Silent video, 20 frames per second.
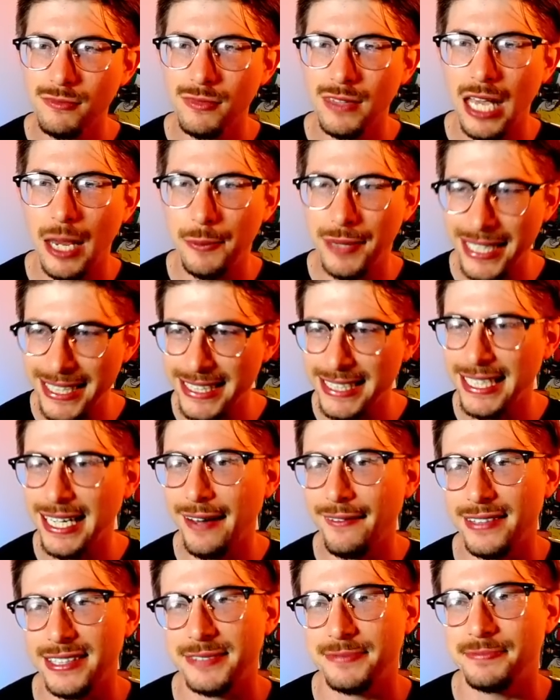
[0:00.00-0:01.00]
And we get the
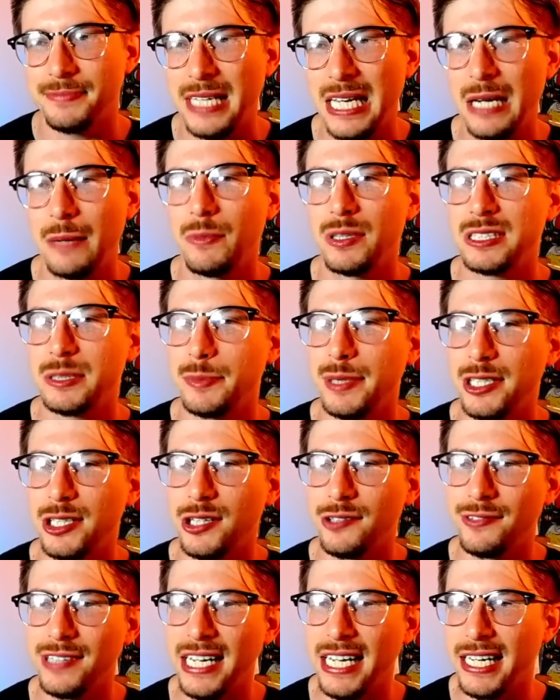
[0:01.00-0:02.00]
damage. Puts them into the
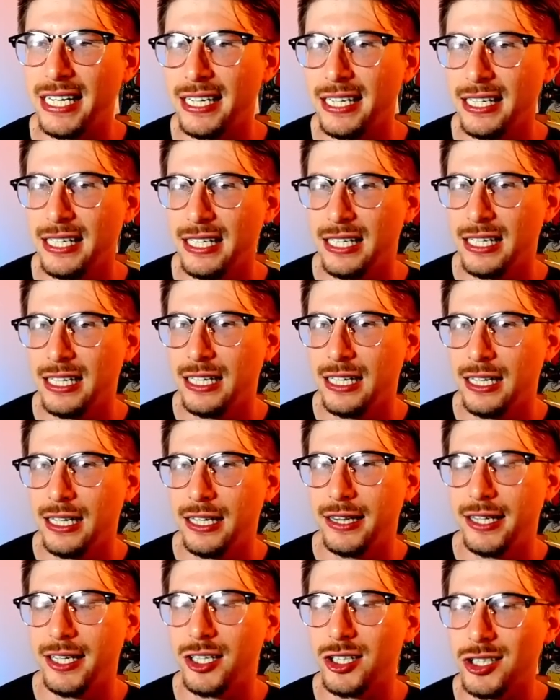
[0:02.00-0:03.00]
red.
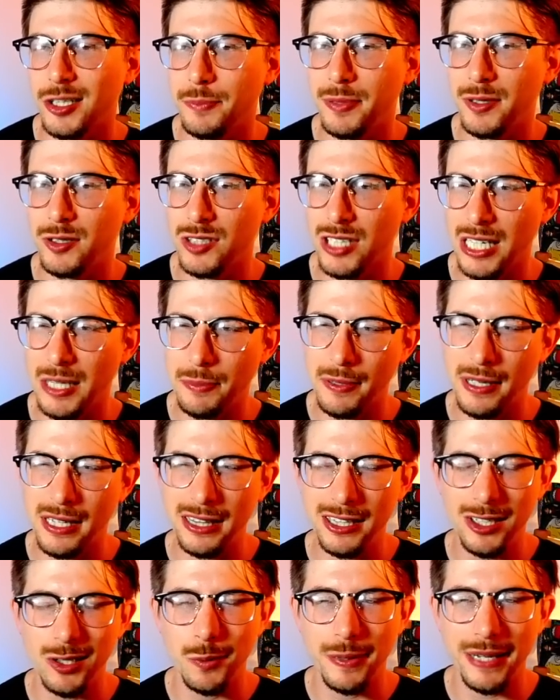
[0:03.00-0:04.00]
They're going to build up a
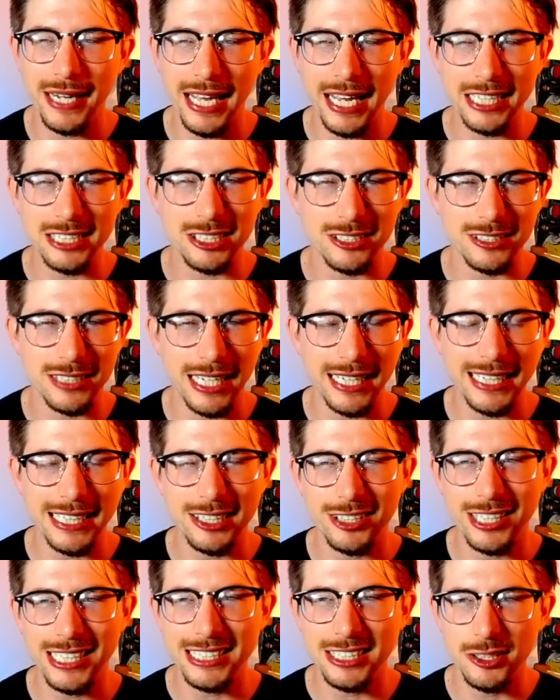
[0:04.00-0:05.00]
little bit extra. I think
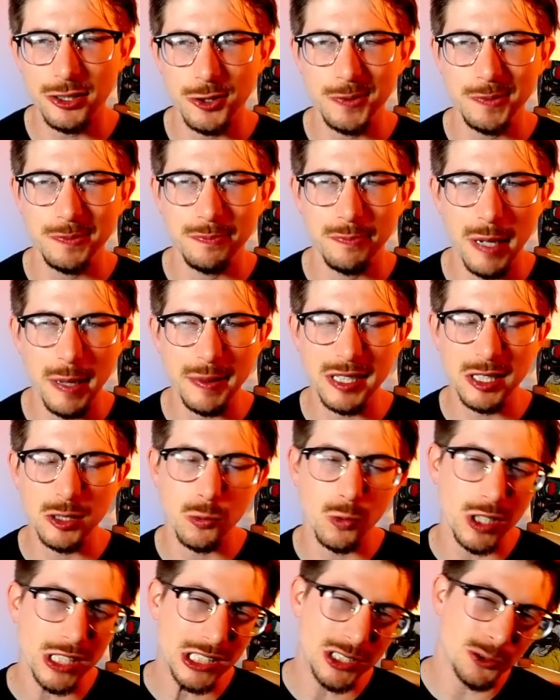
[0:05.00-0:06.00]
they're at 2. Maybe they're
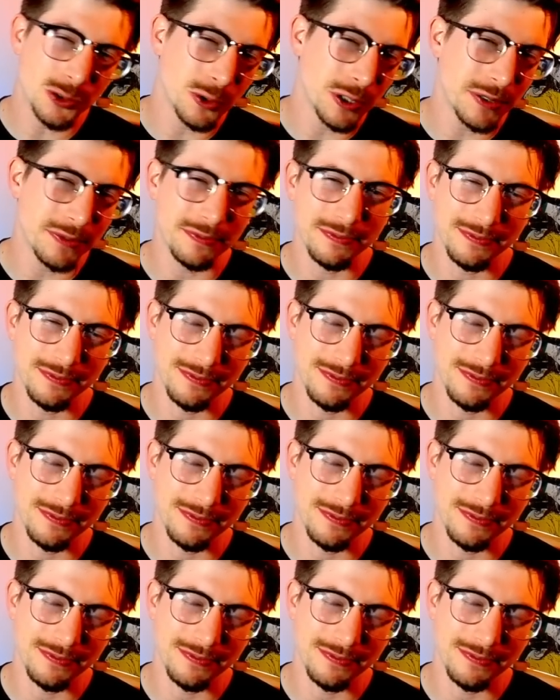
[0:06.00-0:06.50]
1 short.